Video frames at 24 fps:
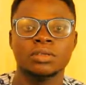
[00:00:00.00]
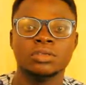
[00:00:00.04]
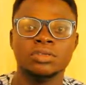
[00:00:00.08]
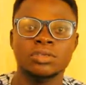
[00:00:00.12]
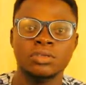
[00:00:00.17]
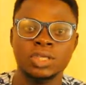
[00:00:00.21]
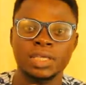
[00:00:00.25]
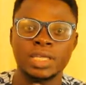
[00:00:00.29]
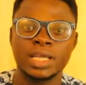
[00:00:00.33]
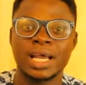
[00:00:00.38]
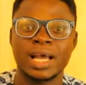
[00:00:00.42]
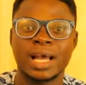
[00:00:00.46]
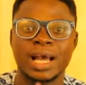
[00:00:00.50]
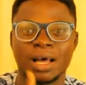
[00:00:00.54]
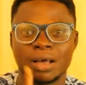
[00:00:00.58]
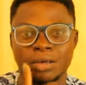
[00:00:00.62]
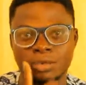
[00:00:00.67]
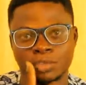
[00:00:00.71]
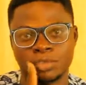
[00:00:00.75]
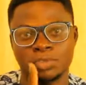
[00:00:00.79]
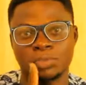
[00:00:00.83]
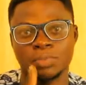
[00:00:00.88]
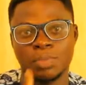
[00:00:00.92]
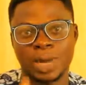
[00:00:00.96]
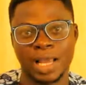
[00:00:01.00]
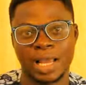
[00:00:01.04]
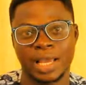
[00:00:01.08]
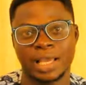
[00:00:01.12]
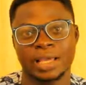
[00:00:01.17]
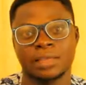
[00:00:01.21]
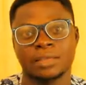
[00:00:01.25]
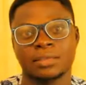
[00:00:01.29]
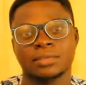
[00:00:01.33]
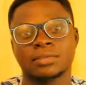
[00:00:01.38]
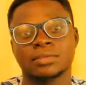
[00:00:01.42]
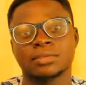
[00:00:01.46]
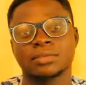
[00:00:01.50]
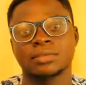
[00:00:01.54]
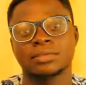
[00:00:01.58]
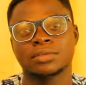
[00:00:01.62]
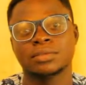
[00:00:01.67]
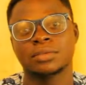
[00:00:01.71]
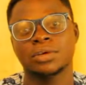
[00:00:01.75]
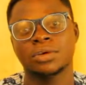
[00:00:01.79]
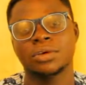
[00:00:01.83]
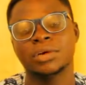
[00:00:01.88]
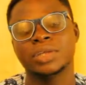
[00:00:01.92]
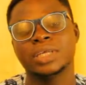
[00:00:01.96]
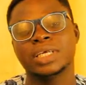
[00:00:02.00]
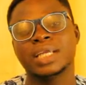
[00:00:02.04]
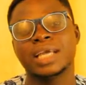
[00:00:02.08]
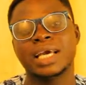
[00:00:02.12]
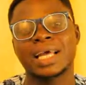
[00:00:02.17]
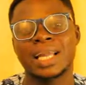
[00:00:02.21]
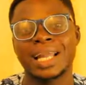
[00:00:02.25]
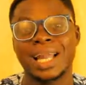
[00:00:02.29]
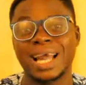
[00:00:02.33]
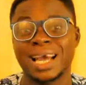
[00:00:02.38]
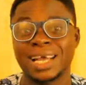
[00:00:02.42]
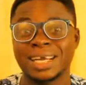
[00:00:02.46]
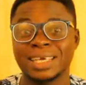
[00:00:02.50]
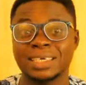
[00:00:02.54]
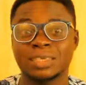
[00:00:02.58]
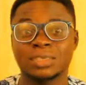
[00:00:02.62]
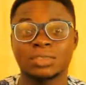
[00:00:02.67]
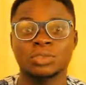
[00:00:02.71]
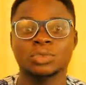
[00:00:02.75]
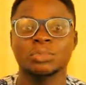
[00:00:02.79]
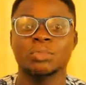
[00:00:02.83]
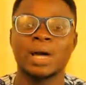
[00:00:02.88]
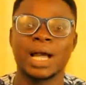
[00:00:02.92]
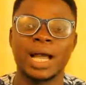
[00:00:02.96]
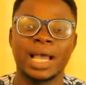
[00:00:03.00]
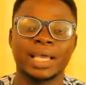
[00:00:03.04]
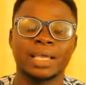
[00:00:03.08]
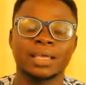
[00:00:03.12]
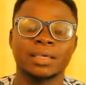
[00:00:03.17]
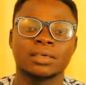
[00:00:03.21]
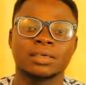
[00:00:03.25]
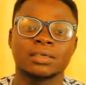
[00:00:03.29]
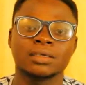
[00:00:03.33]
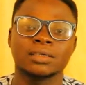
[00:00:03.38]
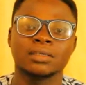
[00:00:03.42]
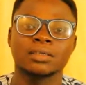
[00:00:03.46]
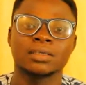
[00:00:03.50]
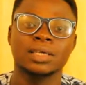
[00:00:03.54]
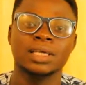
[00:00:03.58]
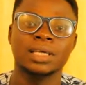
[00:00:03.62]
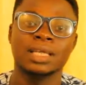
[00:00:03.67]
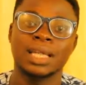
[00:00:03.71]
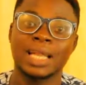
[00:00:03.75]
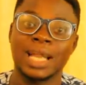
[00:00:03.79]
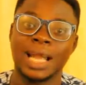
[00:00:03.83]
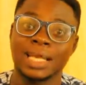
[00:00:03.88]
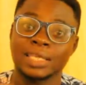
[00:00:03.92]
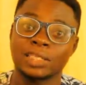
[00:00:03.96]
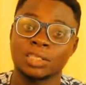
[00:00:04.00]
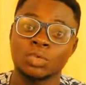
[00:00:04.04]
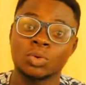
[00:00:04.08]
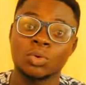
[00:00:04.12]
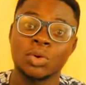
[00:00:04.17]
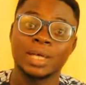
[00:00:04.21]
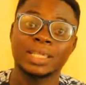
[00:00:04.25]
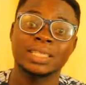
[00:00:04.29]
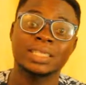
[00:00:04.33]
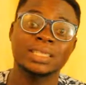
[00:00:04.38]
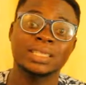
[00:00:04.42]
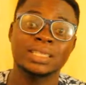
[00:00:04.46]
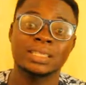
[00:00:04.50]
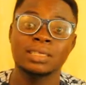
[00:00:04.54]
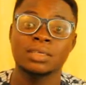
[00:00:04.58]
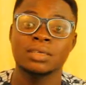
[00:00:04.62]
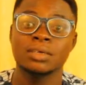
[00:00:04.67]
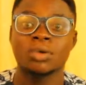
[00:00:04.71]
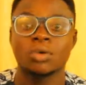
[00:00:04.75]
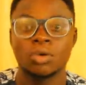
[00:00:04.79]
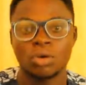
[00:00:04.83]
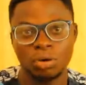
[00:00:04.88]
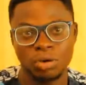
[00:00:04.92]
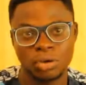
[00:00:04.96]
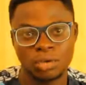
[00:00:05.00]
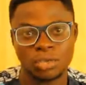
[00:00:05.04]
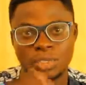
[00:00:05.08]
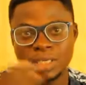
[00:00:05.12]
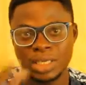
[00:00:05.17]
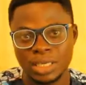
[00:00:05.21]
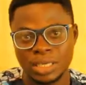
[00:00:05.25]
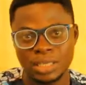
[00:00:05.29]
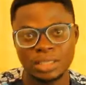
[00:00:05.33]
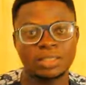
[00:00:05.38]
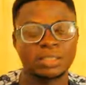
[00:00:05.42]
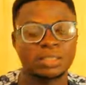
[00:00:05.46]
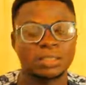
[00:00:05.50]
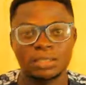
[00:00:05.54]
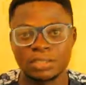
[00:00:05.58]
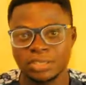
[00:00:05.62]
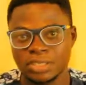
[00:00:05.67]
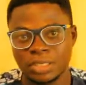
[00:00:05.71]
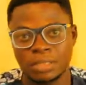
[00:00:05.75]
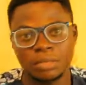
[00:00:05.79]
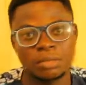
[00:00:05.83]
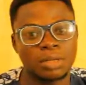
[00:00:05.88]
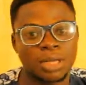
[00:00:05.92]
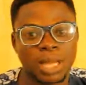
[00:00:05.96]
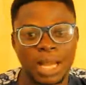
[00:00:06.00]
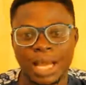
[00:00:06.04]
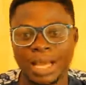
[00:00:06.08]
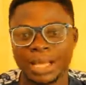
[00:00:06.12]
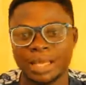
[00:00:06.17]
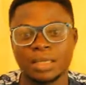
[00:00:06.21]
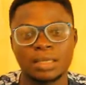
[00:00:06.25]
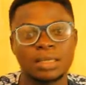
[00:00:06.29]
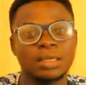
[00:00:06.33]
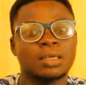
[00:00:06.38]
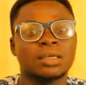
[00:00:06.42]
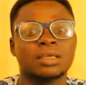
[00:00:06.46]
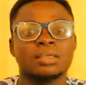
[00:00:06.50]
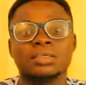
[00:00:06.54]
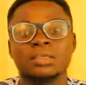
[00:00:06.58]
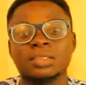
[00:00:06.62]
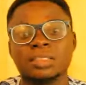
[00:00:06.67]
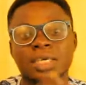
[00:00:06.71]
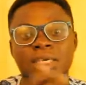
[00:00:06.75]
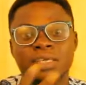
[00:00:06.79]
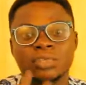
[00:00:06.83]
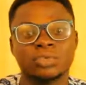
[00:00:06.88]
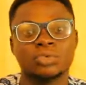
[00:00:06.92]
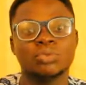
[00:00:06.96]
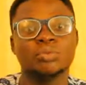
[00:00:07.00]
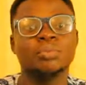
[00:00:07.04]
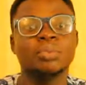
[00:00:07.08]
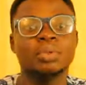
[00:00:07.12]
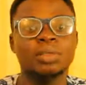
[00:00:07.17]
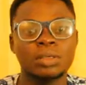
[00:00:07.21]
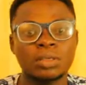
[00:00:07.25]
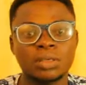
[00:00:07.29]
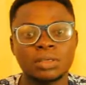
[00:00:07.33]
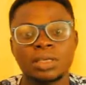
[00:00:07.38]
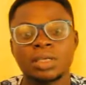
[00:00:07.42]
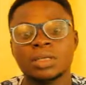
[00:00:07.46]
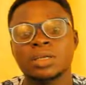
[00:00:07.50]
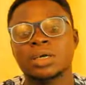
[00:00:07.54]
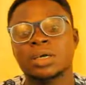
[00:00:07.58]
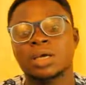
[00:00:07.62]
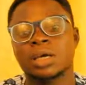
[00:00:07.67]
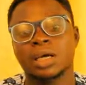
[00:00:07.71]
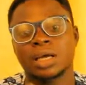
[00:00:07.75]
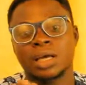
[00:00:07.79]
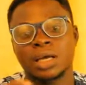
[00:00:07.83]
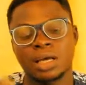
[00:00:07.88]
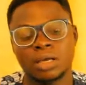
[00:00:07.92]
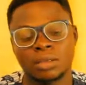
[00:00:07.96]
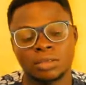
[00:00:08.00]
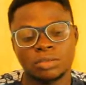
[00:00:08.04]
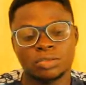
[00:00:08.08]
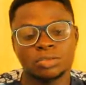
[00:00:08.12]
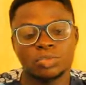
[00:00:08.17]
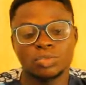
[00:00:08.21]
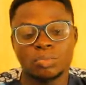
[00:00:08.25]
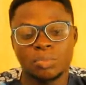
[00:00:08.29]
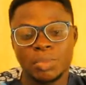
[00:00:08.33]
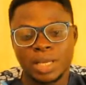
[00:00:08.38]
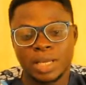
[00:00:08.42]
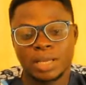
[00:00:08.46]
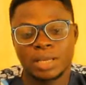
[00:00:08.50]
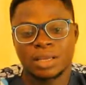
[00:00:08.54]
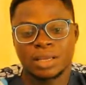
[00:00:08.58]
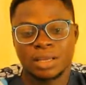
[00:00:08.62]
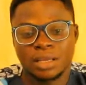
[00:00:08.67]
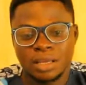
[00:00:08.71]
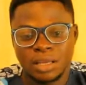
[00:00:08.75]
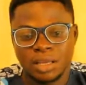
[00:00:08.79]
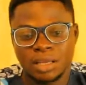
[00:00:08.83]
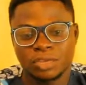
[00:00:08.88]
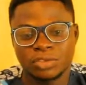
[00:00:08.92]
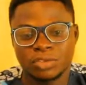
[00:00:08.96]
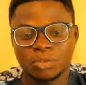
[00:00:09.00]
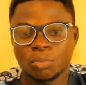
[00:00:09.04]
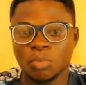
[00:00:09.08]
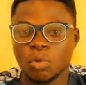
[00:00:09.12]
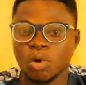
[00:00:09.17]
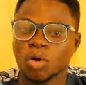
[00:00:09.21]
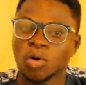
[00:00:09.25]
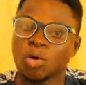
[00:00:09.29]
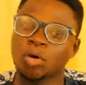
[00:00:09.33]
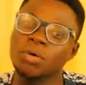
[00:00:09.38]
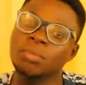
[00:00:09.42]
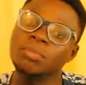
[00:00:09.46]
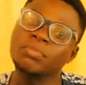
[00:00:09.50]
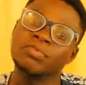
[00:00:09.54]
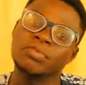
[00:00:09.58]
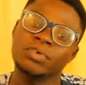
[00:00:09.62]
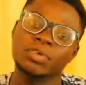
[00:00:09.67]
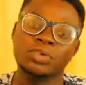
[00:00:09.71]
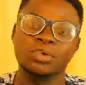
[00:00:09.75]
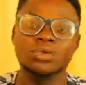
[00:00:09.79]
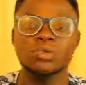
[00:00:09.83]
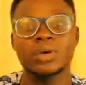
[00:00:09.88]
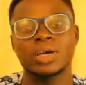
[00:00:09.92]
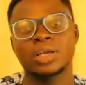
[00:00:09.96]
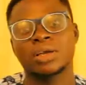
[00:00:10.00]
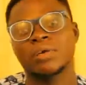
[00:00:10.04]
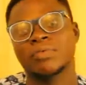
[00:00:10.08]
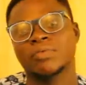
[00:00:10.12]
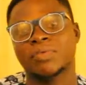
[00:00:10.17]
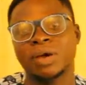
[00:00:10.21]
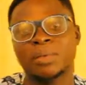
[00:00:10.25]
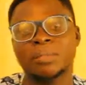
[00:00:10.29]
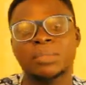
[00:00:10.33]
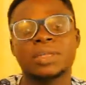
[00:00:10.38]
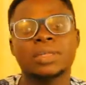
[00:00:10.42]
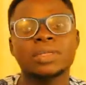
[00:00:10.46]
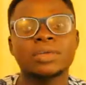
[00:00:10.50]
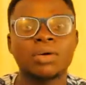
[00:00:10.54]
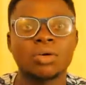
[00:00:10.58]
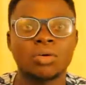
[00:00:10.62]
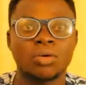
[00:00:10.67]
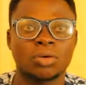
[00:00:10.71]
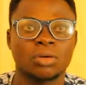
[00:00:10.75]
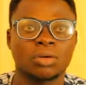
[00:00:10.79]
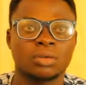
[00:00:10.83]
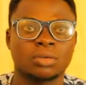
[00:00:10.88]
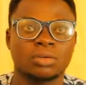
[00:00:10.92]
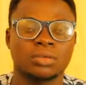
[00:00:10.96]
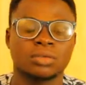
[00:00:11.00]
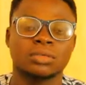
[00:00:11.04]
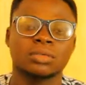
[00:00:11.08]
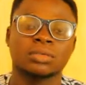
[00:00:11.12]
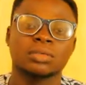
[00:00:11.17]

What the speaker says: Do you need a house to buy, or you need a land to buy in large quantity, or you need it like just to build, to make a small home for you and your family on?